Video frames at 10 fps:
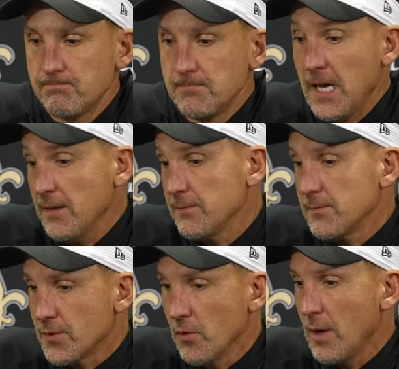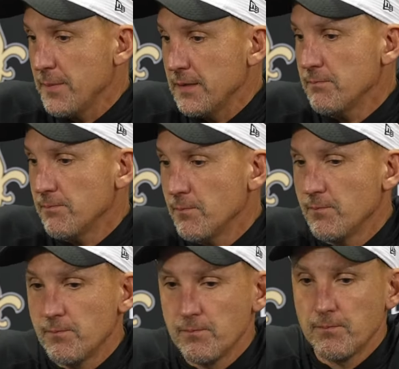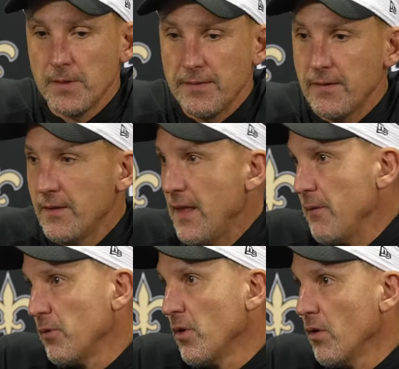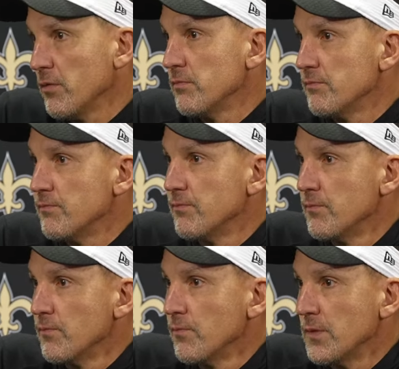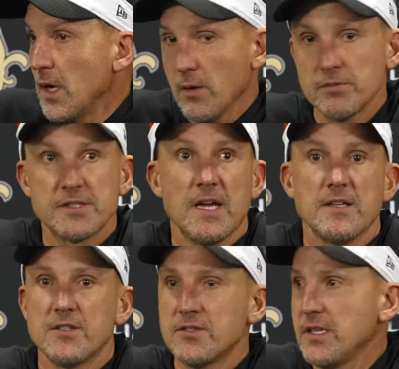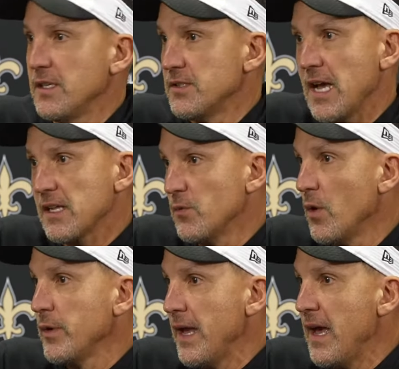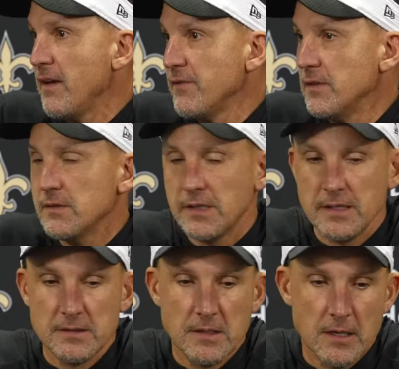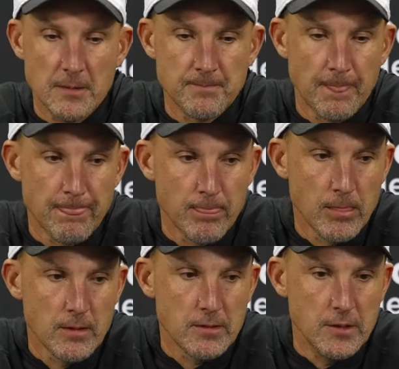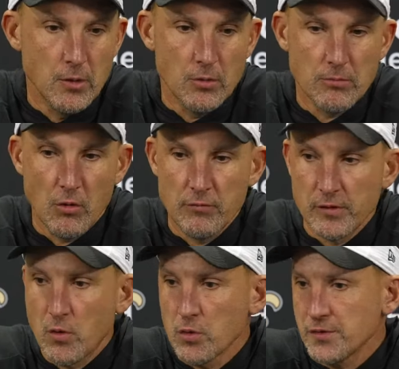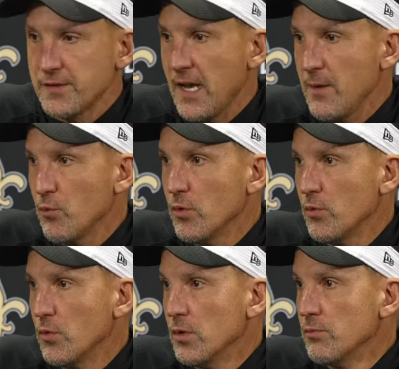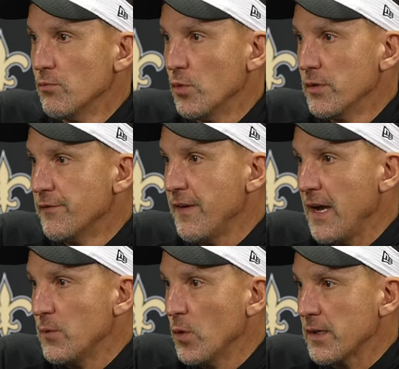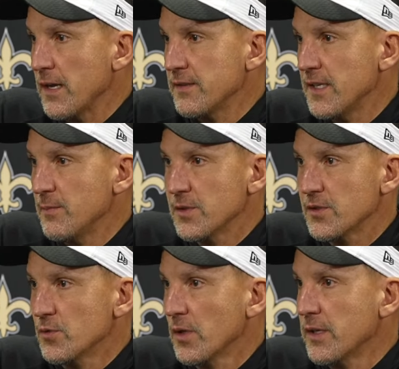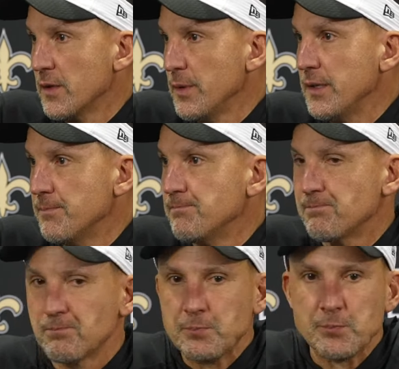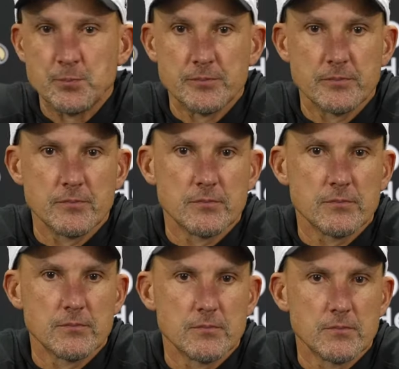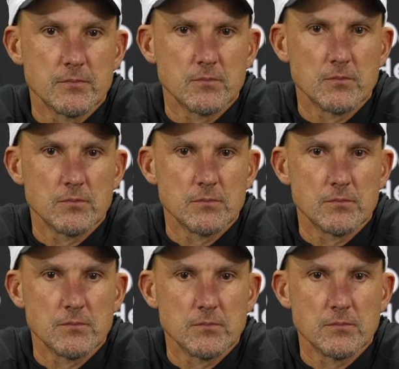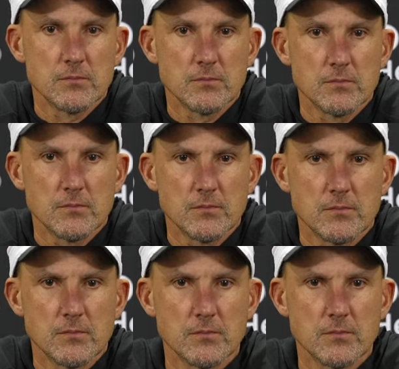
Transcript: yeah, so I mean, in, in that regard, yeah, I'm excited to see exactly what we have and, and, uh, you know, over the course of time, we'll, we'll, we'll define what kind of team this is really going to be. How, how would you describe